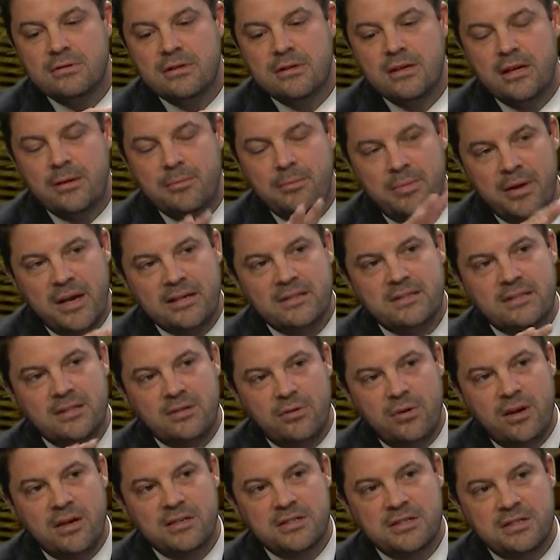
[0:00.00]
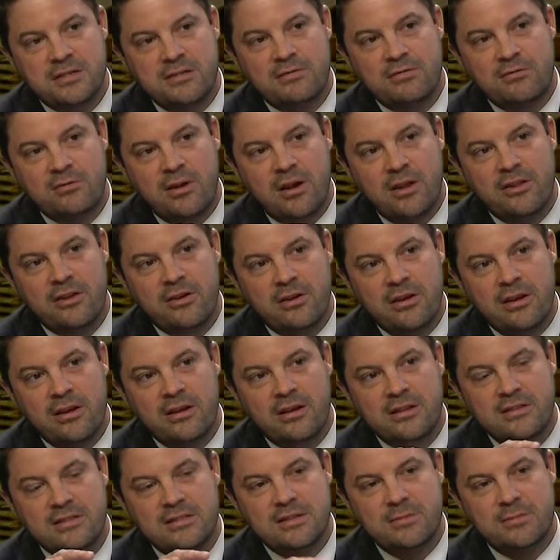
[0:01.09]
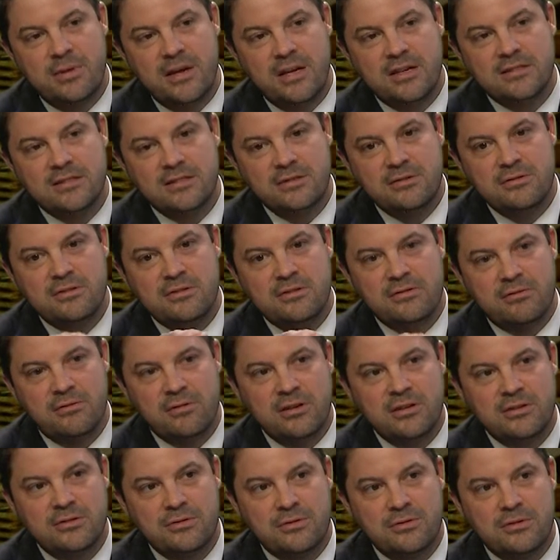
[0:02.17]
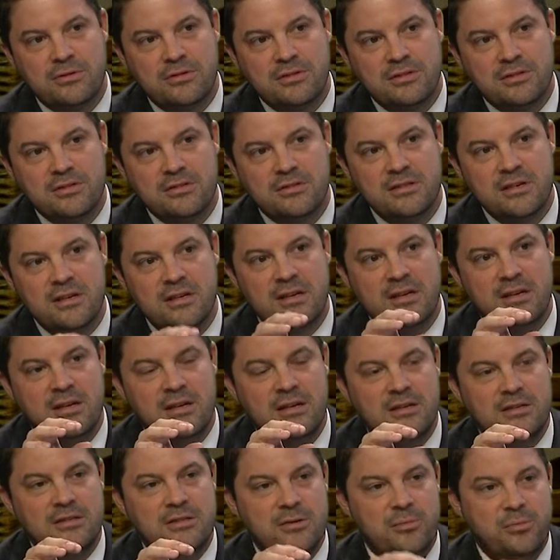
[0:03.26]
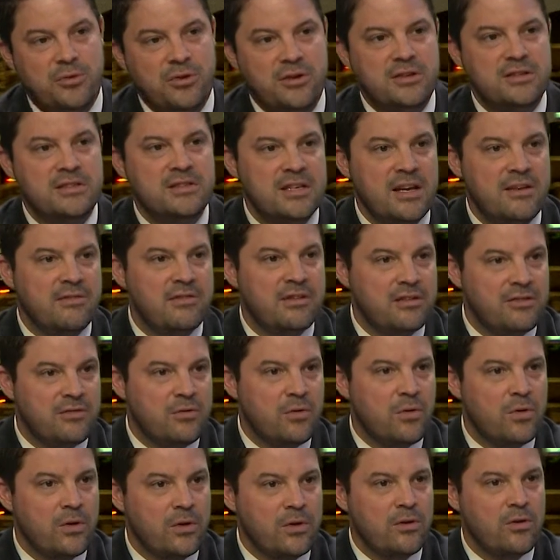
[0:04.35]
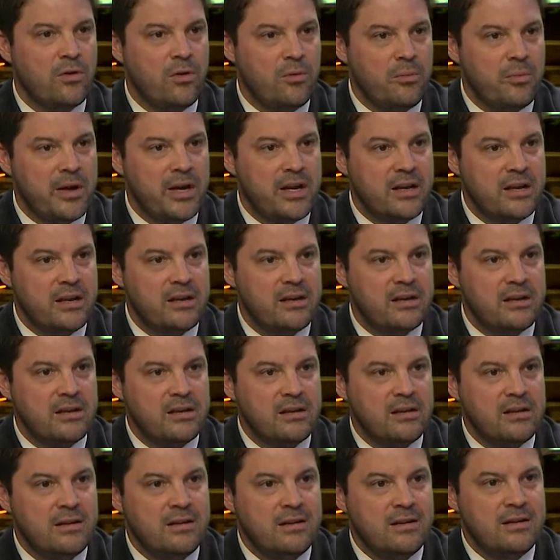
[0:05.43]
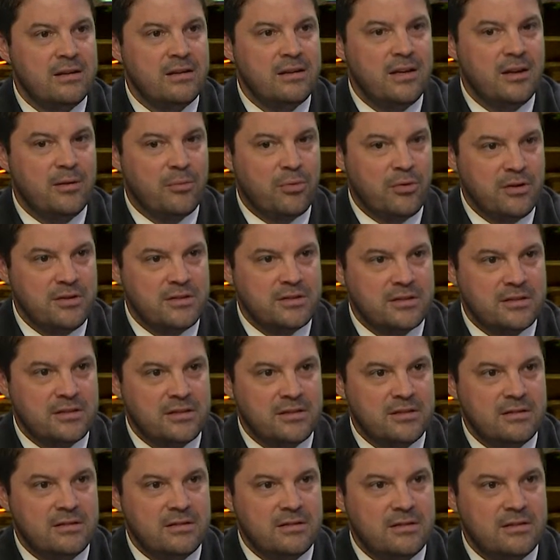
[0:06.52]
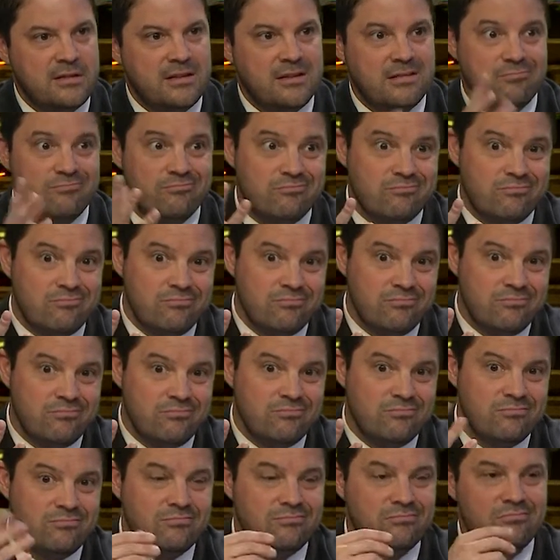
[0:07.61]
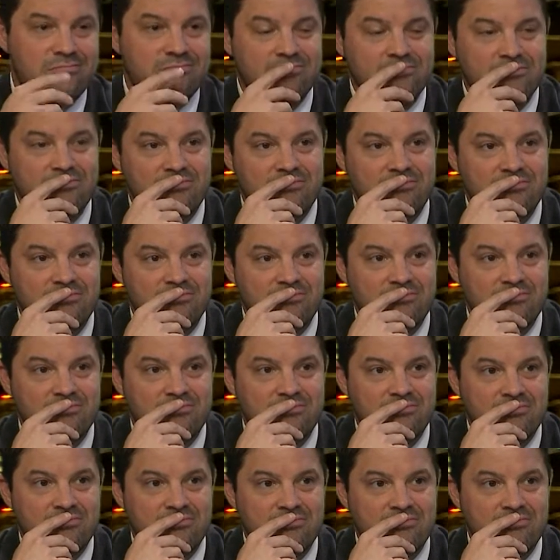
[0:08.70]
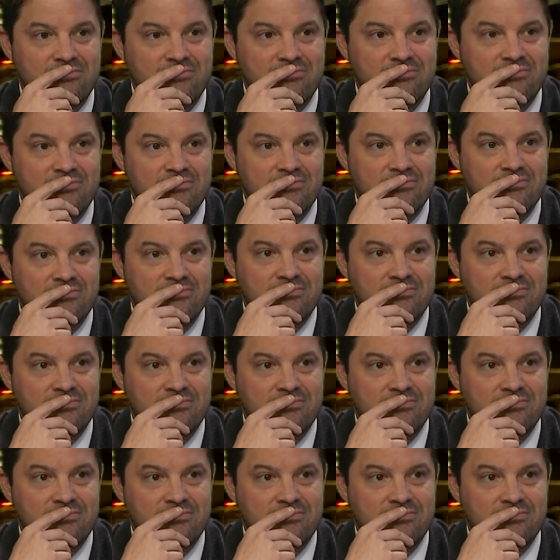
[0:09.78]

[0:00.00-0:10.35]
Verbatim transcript: It begs the question of whether it is the best use of resources to put a 74 year old man in prison. I think that I think a better. I mean,